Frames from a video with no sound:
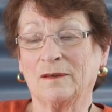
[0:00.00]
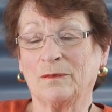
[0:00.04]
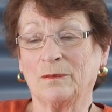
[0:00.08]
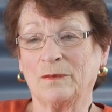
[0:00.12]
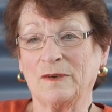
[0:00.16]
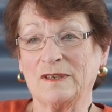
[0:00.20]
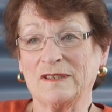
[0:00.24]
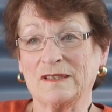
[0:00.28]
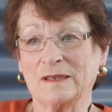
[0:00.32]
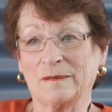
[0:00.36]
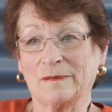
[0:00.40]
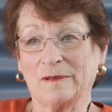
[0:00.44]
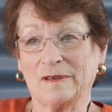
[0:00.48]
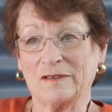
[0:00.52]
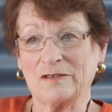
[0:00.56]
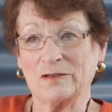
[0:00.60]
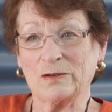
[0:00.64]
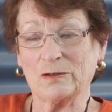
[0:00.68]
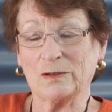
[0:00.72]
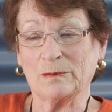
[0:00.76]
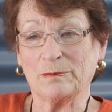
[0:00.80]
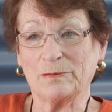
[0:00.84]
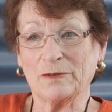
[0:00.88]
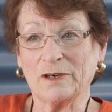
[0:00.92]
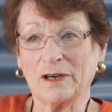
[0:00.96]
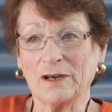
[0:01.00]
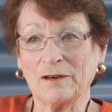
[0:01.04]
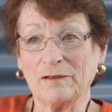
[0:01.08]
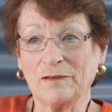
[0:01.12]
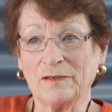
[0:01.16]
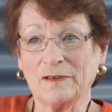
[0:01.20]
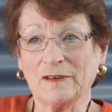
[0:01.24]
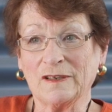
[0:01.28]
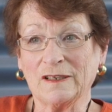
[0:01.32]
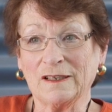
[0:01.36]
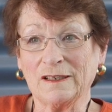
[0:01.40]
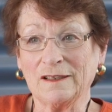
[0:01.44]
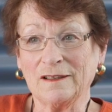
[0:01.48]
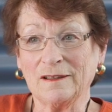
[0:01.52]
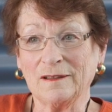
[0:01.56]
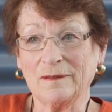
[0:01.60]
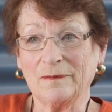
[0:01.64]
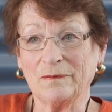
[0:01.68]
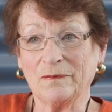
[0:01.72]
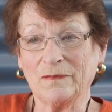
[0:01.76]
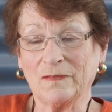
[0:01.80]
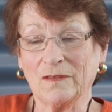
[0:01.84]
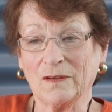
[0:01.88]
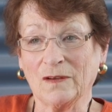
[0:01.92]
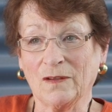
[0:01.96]
We sometimes do a profile
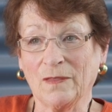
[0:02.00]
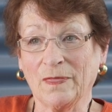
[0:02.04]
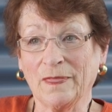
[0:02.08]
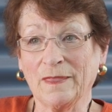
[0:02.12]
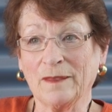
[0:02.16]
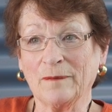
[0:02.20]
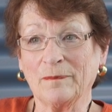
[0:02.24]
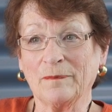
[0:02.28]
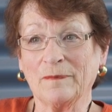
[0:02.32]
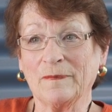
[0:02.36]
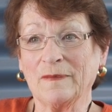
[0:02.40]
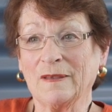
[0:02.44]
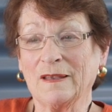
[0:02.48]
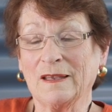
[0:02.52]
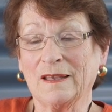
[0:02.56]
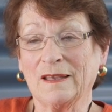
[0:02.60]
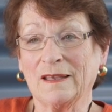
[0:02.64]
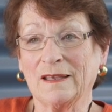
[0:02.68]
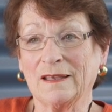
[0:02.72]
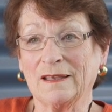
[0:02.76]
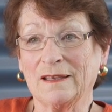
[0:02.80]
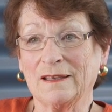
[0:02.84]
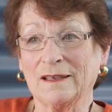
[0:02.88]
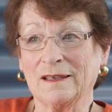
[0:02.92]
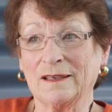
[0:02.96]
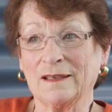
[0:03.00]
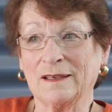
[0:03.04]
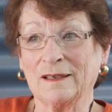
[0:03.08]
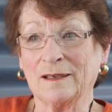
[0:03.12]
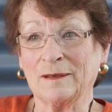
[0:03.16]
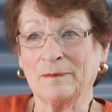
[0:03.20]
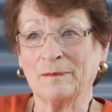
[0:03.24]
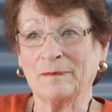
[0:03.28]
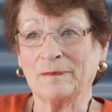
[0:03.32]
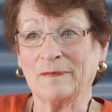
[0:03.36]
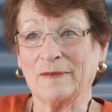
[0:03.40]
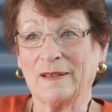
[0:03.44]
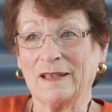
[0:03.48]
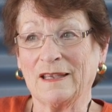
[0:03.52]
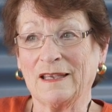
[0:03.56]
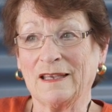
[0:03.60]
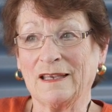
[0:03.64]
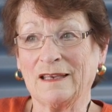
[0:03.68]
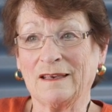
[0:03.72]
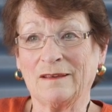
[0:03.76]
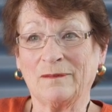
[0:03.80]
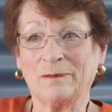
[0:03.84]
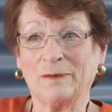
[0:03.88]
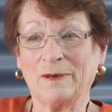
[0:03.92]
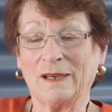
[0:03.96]
on them,
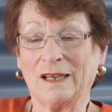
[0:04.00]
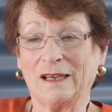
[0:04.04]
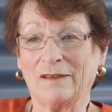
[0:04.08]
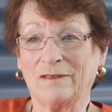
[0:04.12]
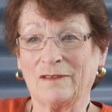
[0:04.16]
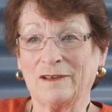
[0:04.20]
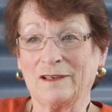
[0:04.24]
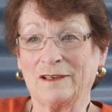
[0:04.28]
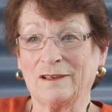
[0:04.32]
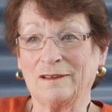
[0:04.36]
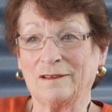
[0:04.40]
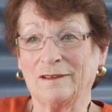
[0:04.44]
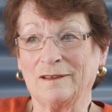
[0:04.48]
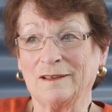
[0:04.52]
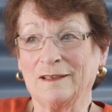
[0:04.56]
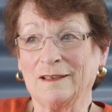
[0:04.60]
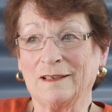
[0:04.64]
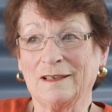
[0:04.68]
and we have a little